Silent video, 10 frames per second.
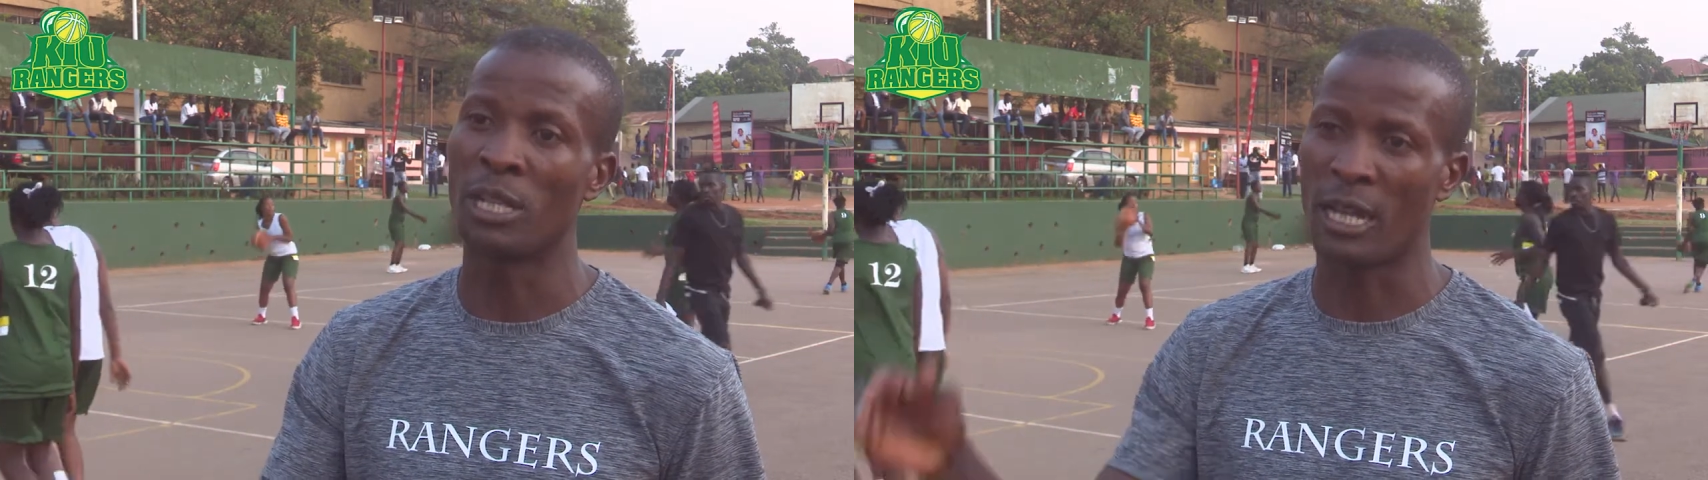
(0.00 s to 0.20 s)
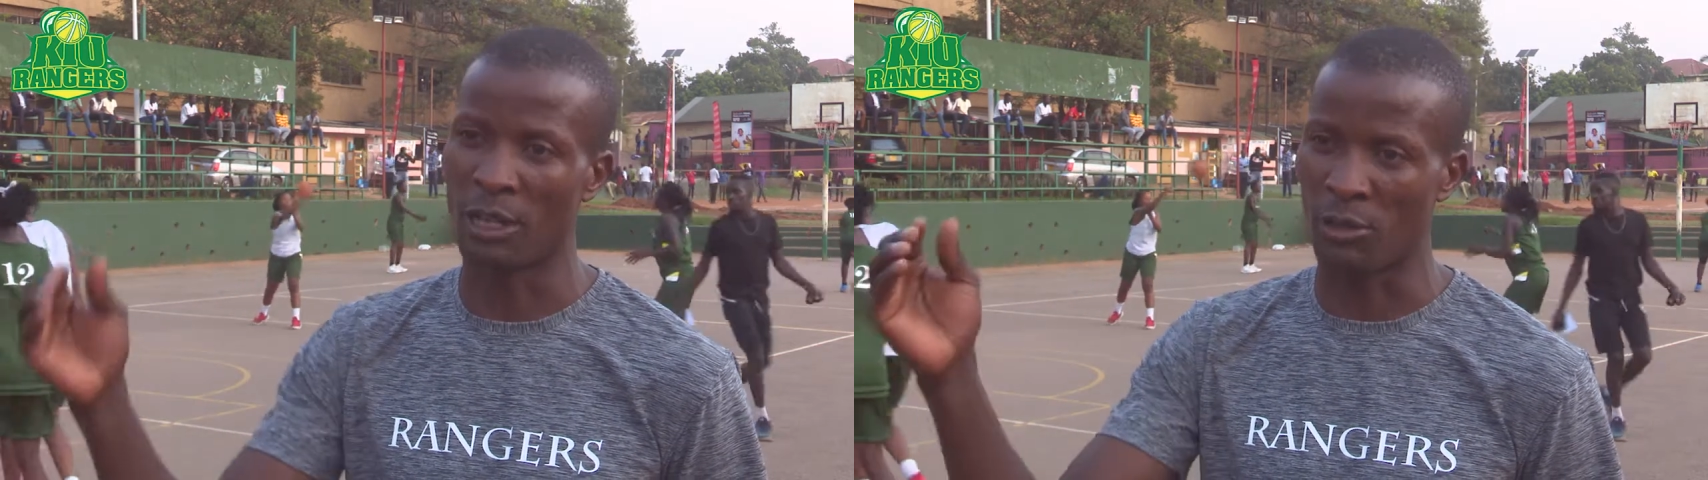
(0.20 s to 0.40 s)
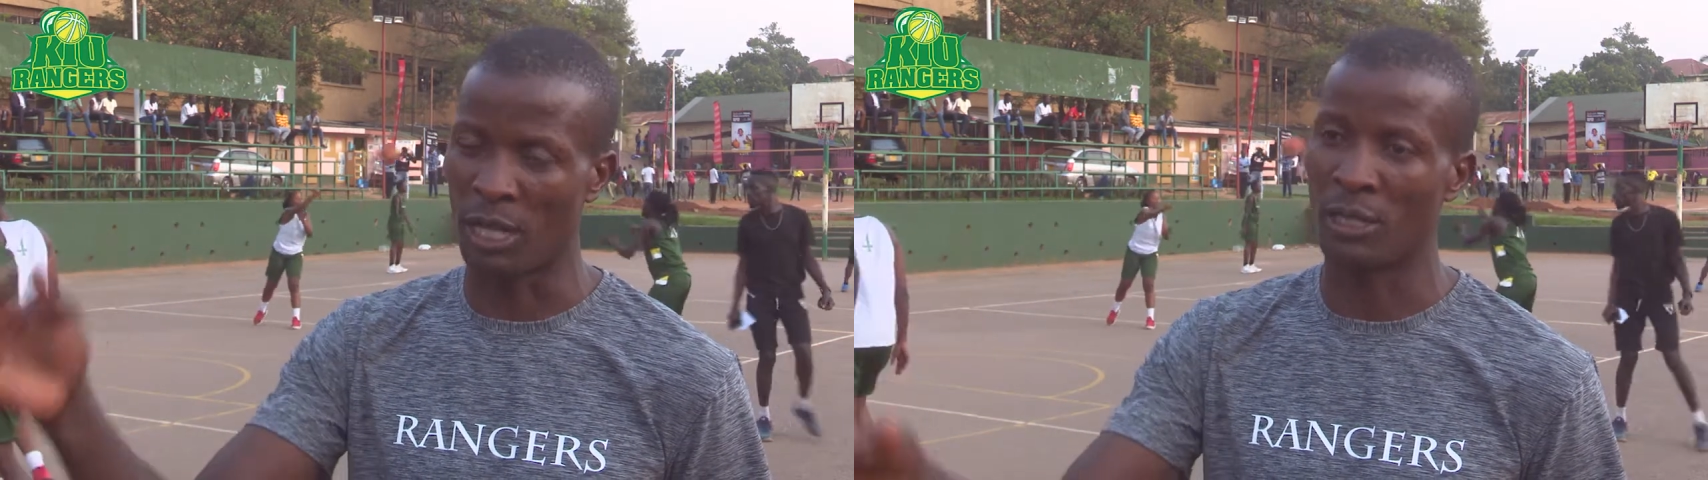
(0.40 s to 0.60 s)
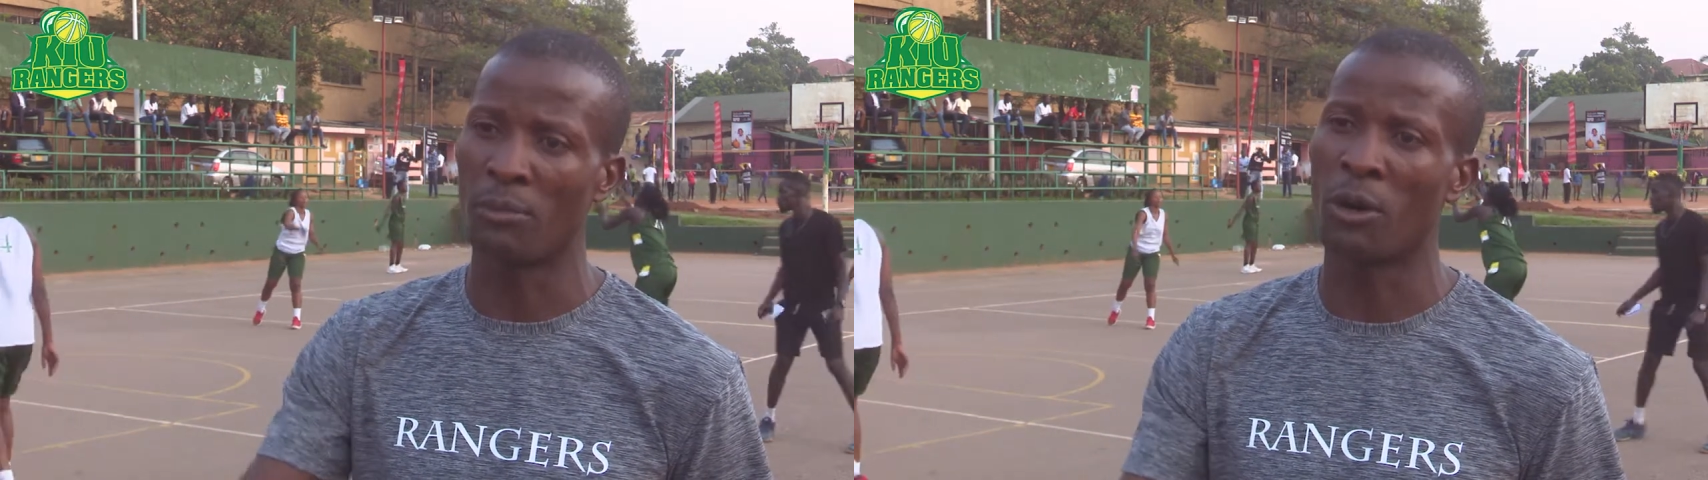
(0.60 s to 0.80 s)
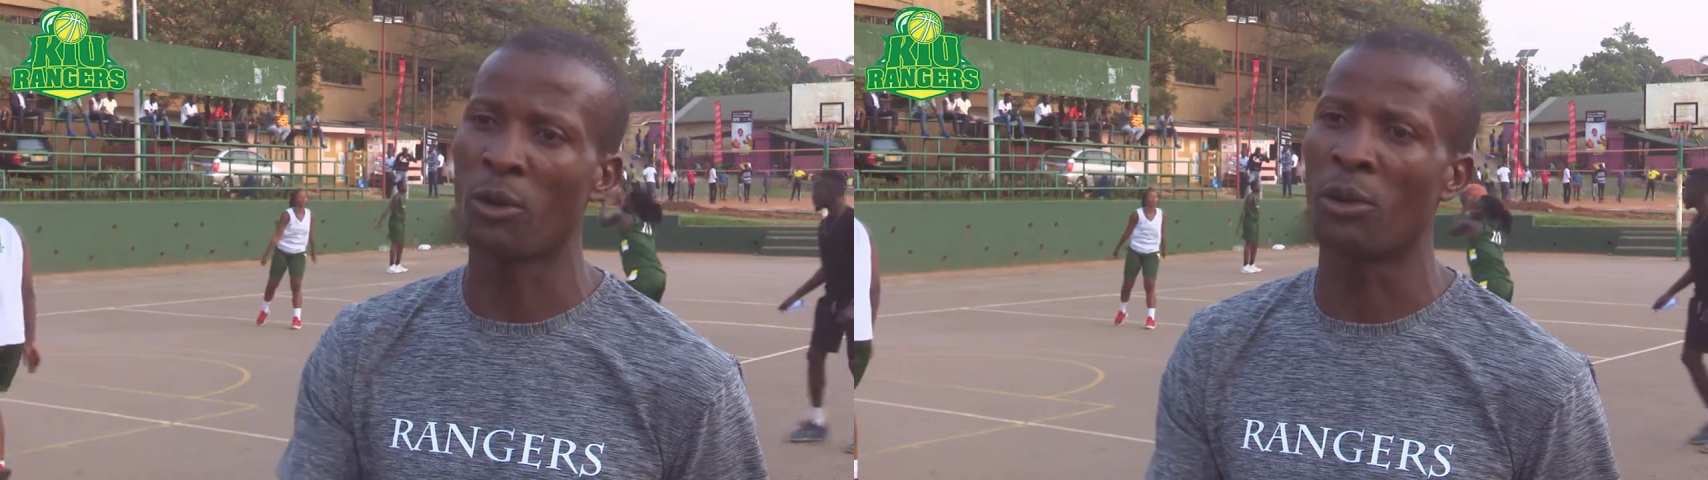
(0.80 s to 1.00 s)
They can run the
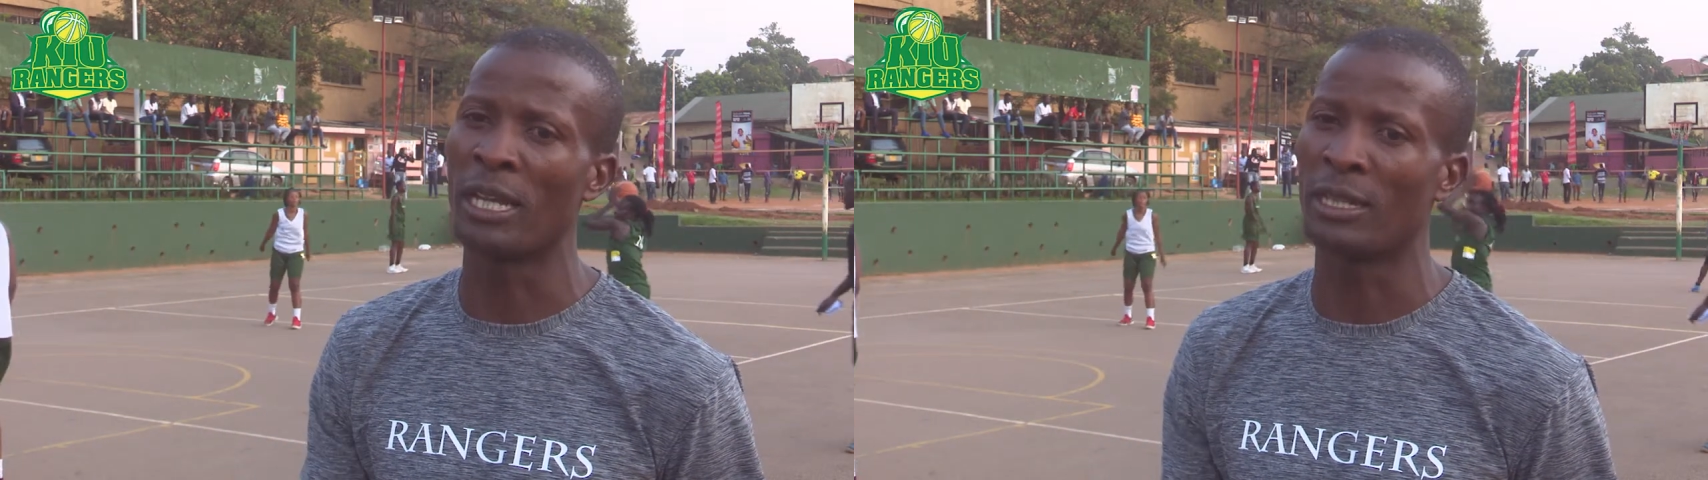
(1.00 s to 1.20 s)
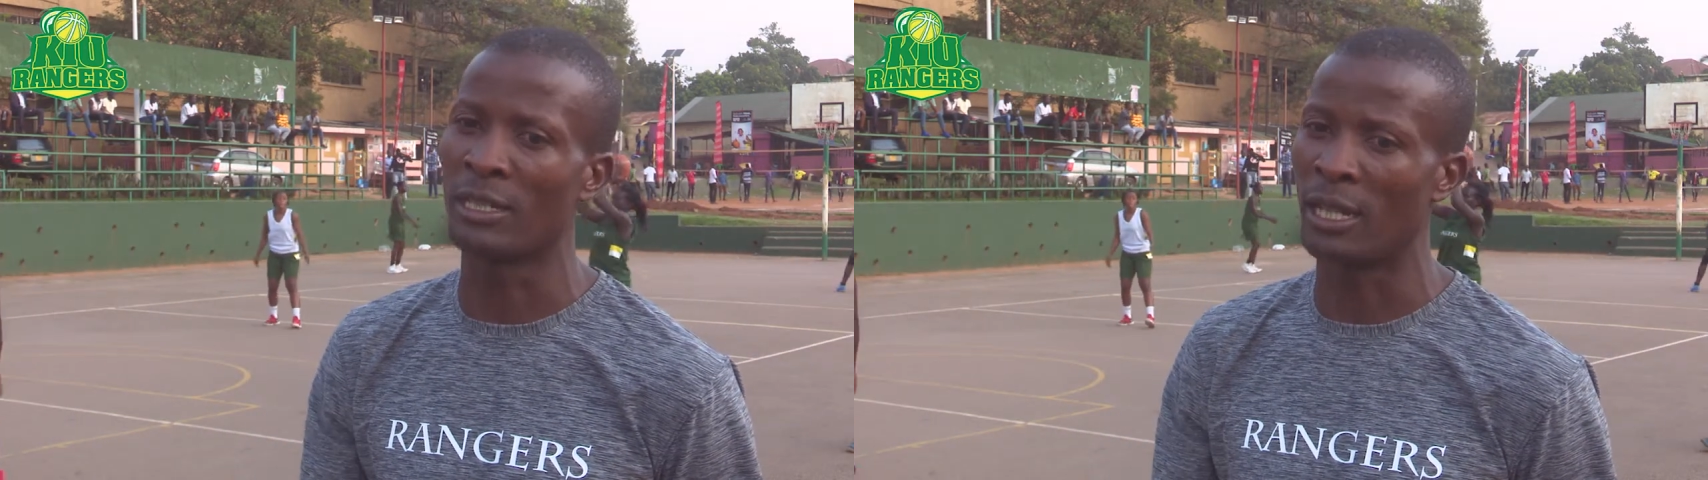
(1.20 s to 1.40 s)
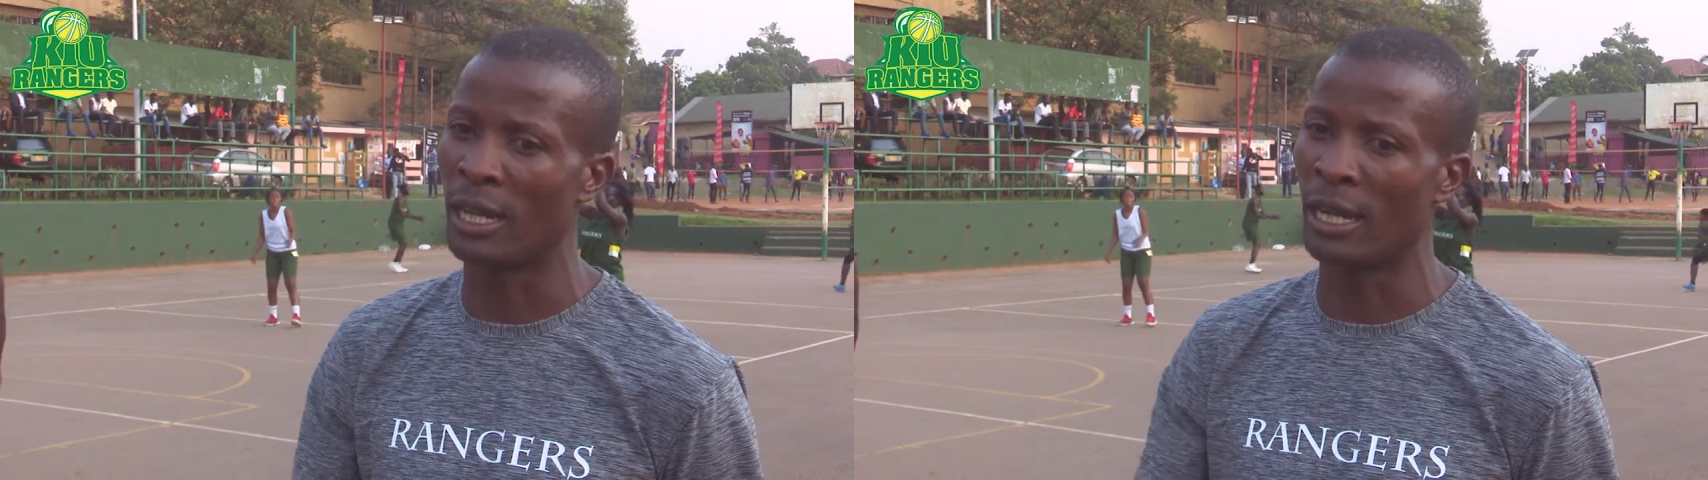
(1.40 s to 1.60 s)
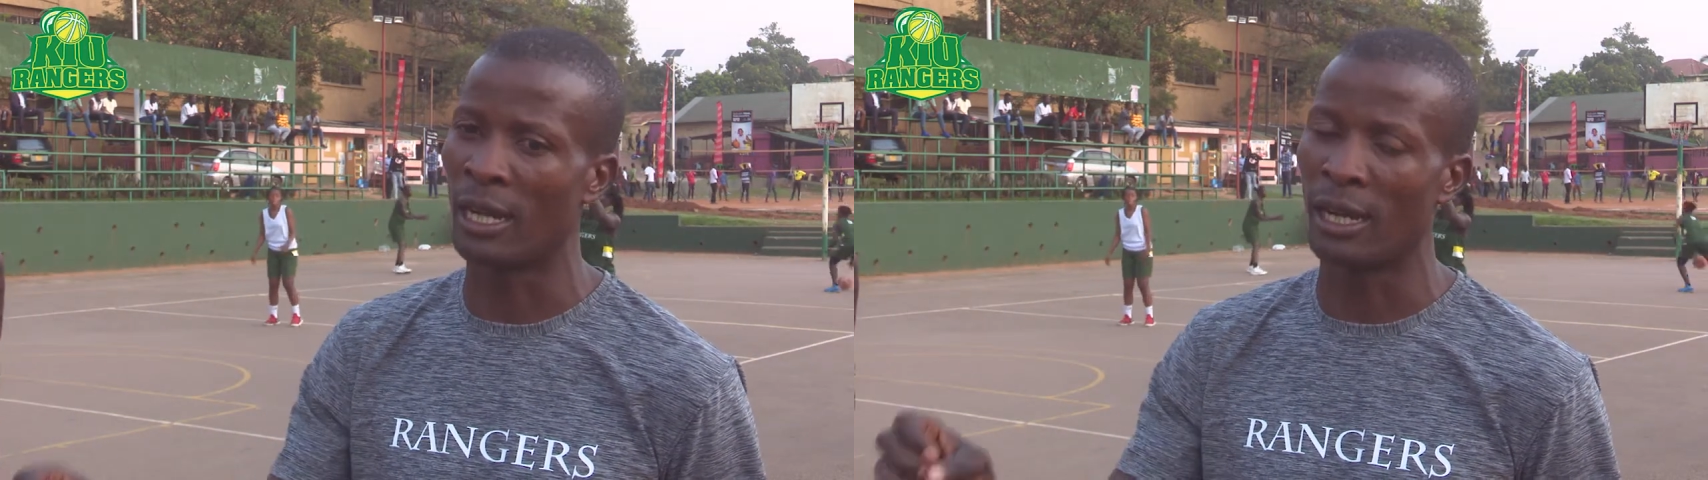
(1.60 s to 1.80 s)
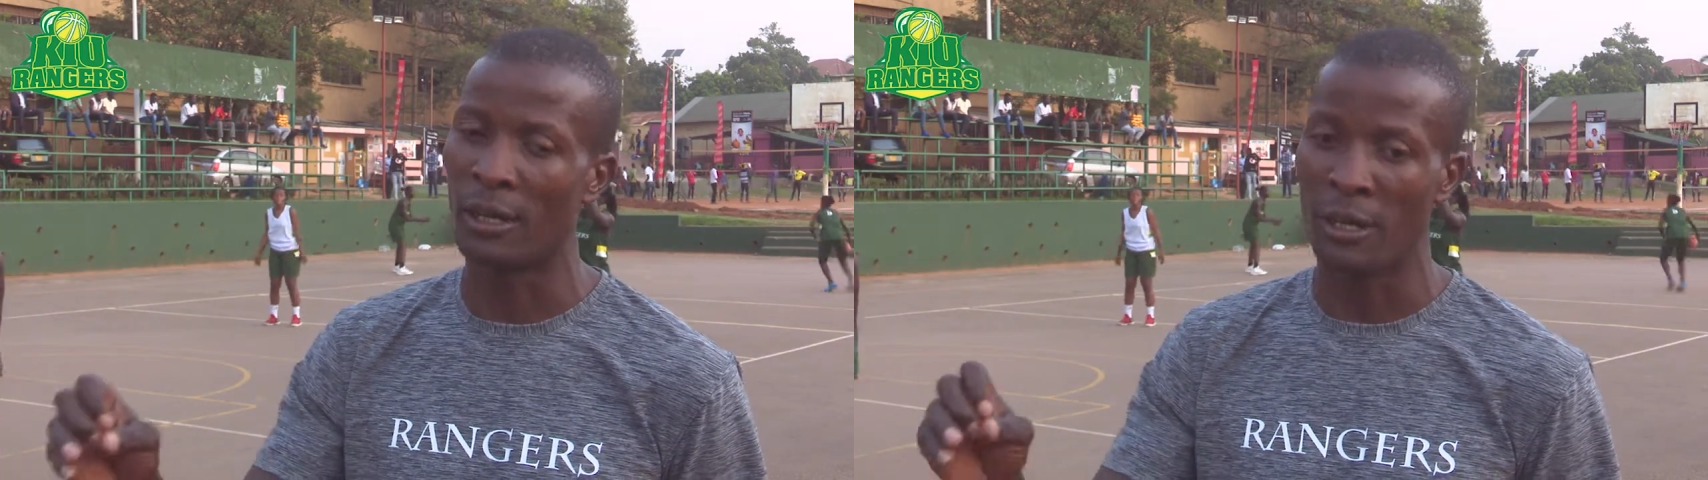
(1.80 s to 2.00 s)
ball quick. They